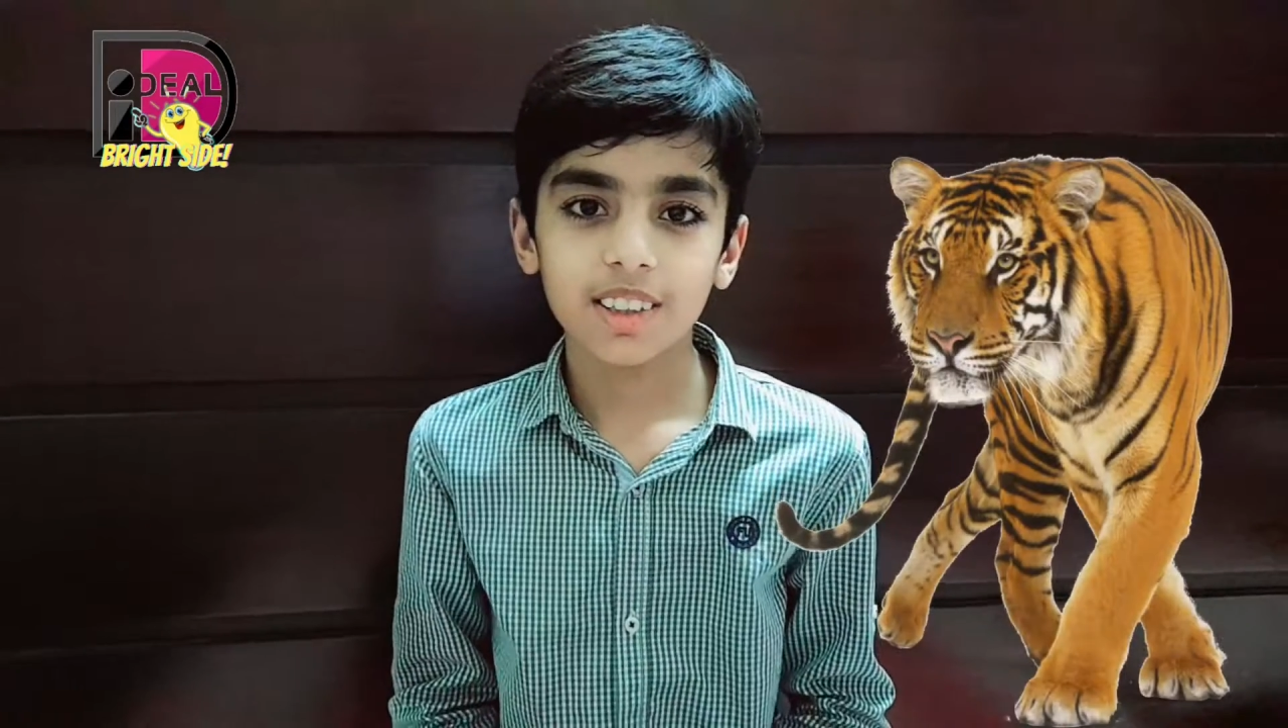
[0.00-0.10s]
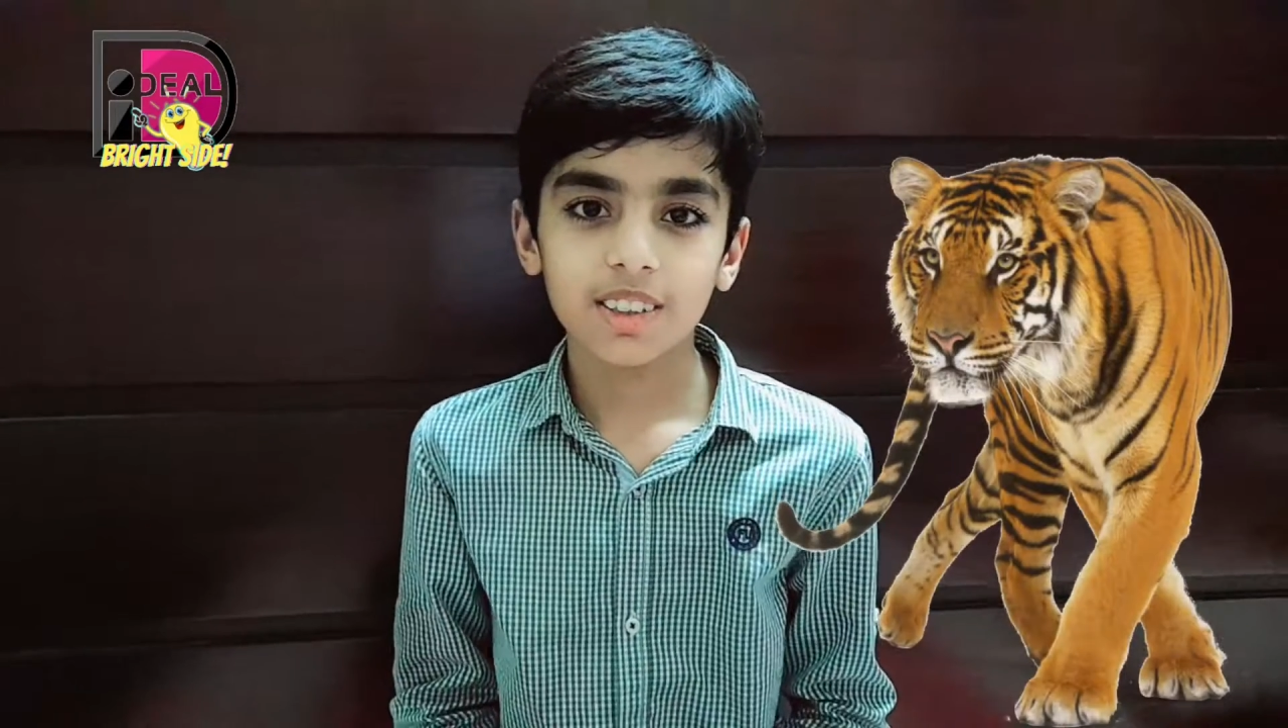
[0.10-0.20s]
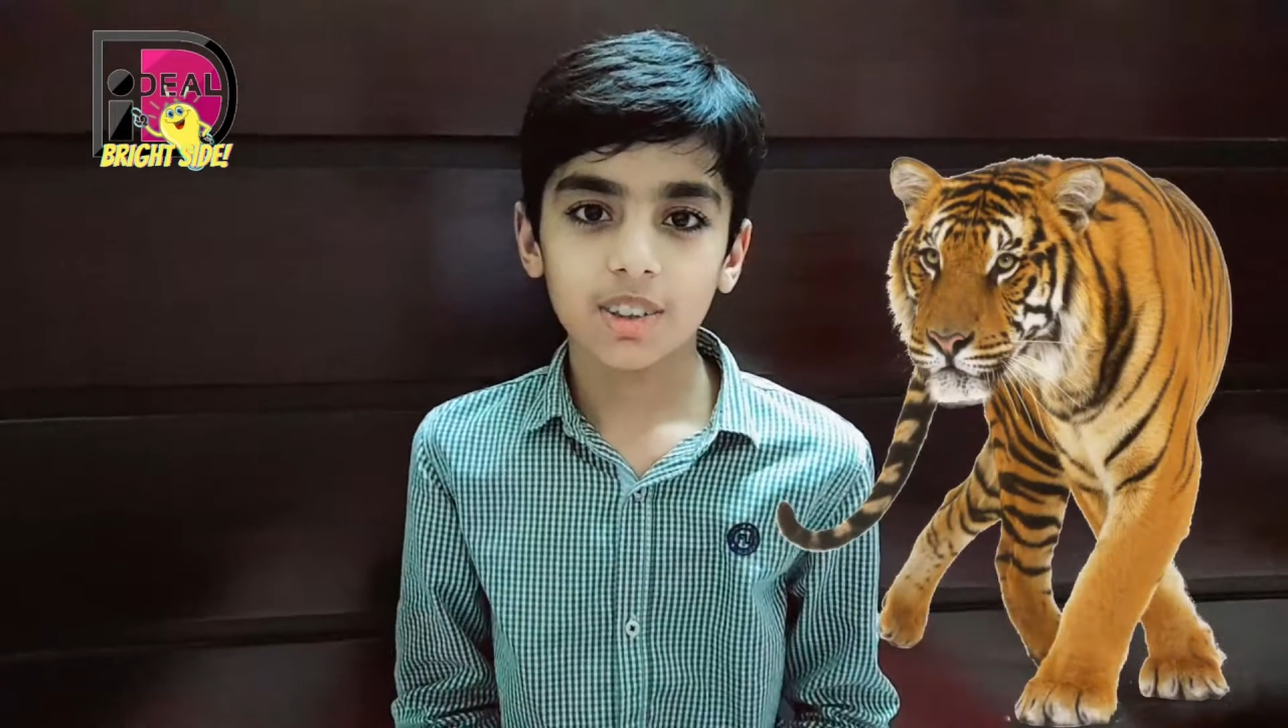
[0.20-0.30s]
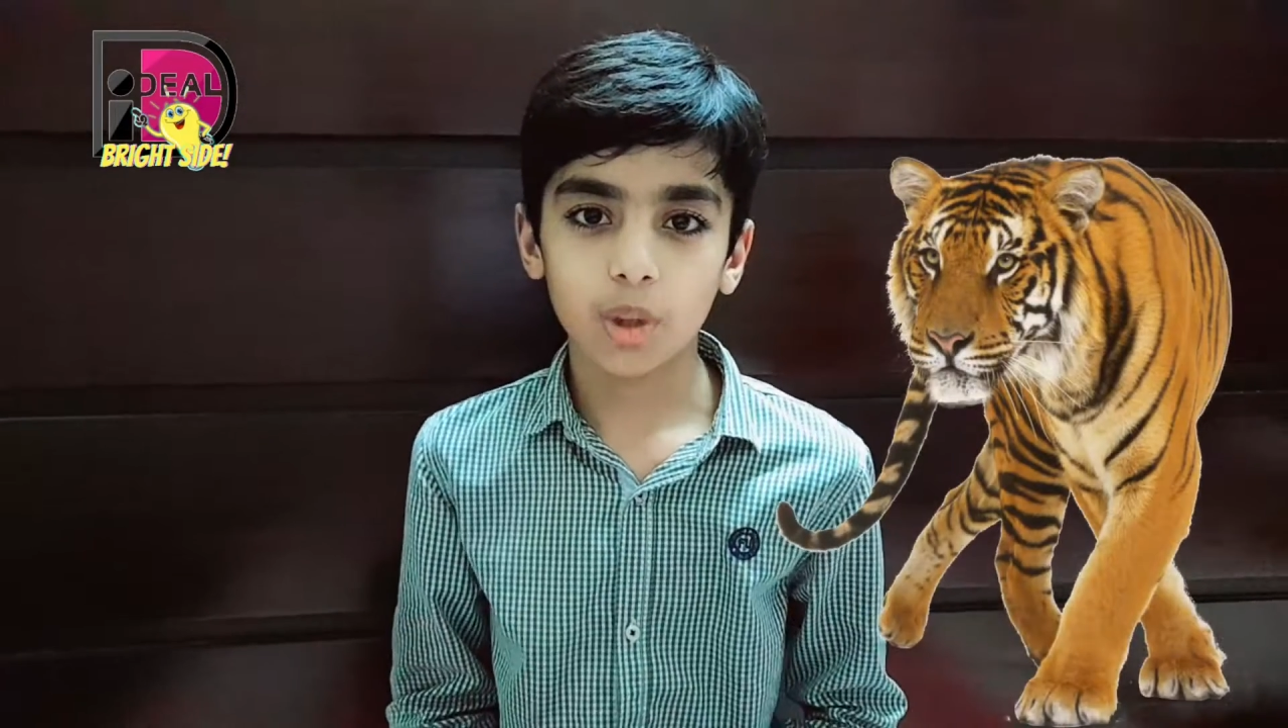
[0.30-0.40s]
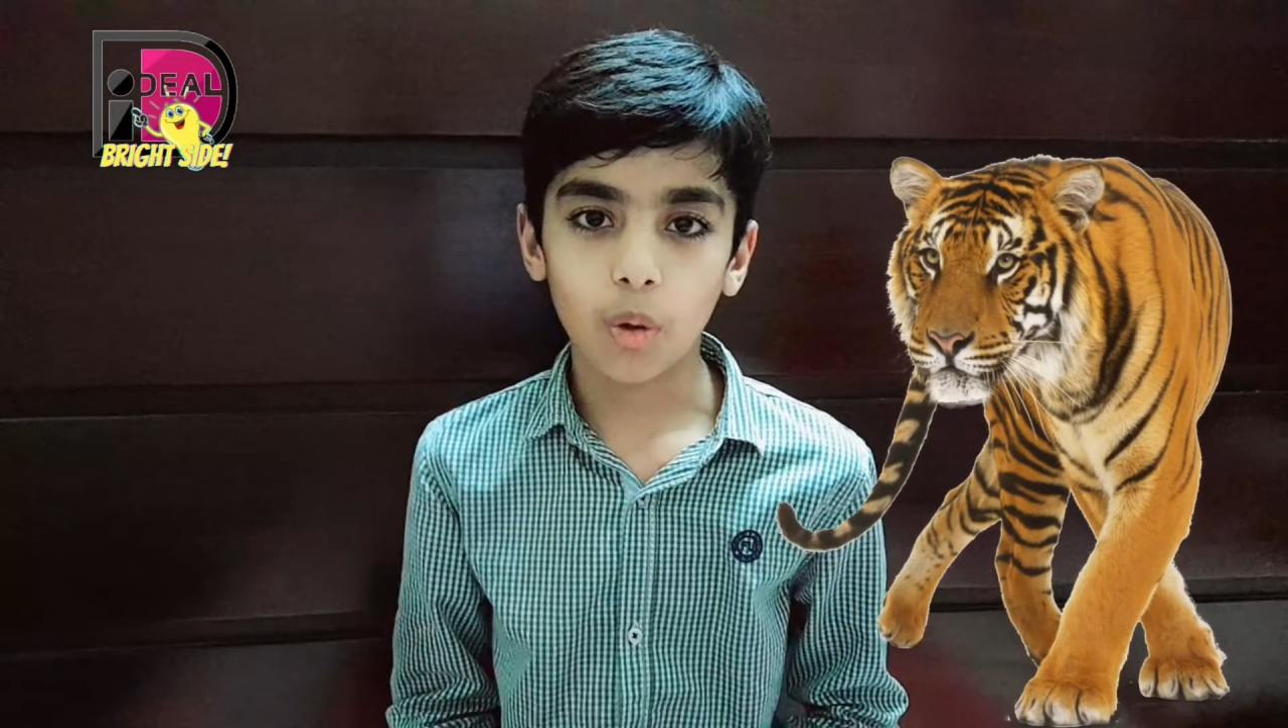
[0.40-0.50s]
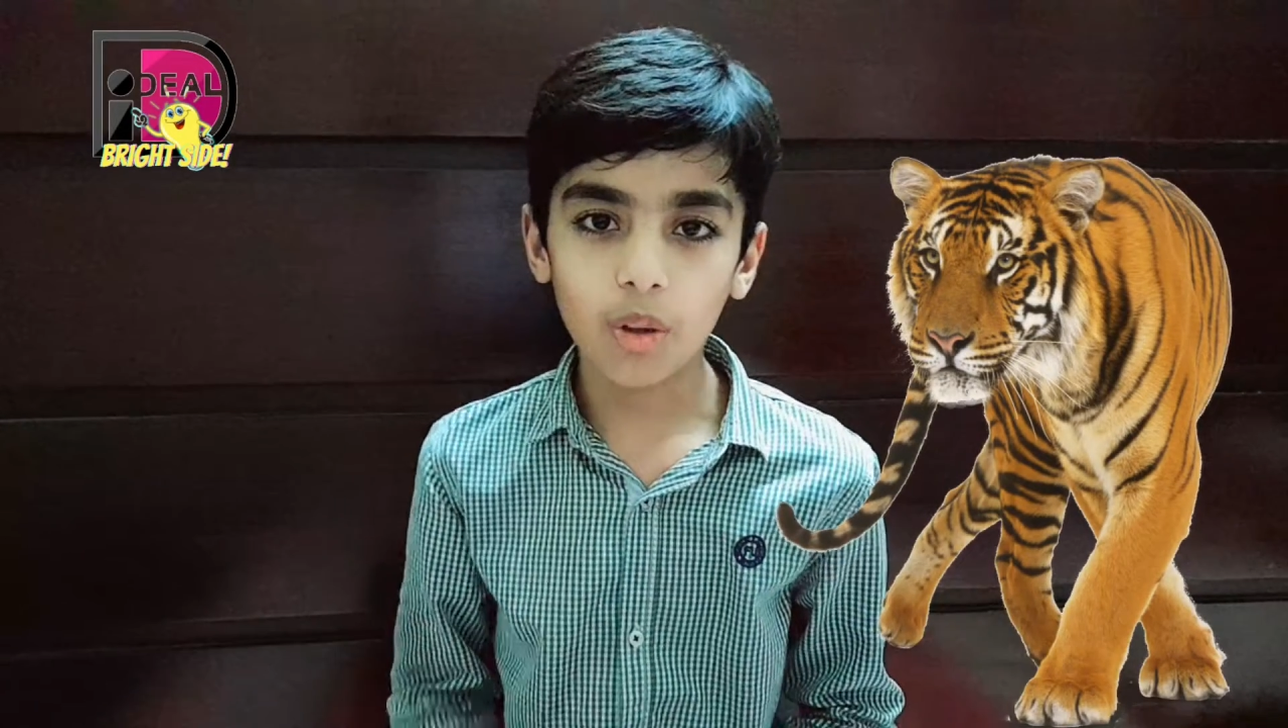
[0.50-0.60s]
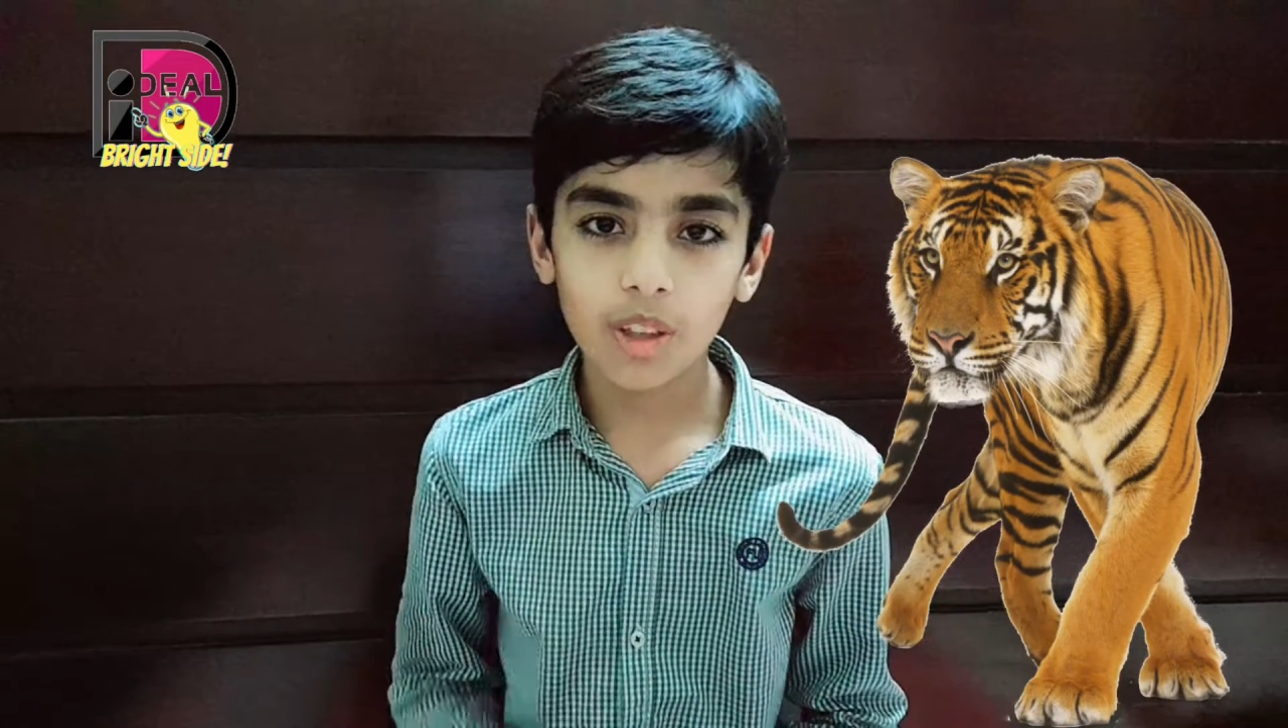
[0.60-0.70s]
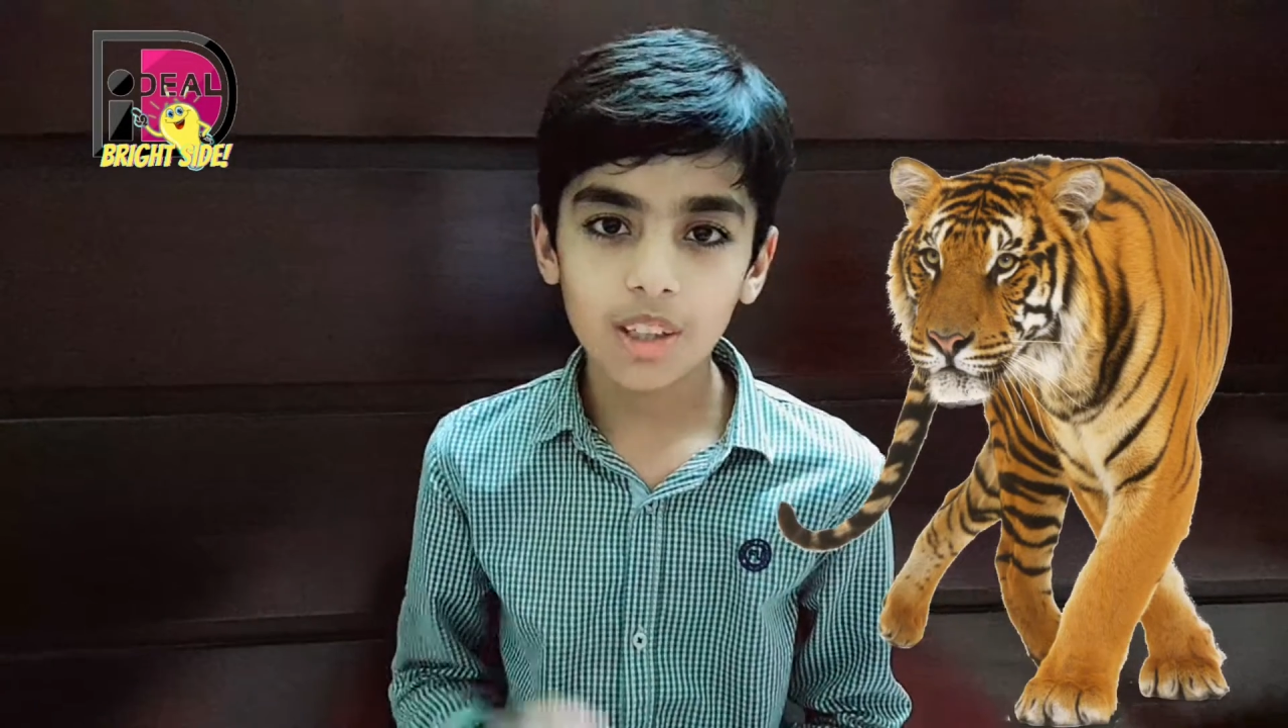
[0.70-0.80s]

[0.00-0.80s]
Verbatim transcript: So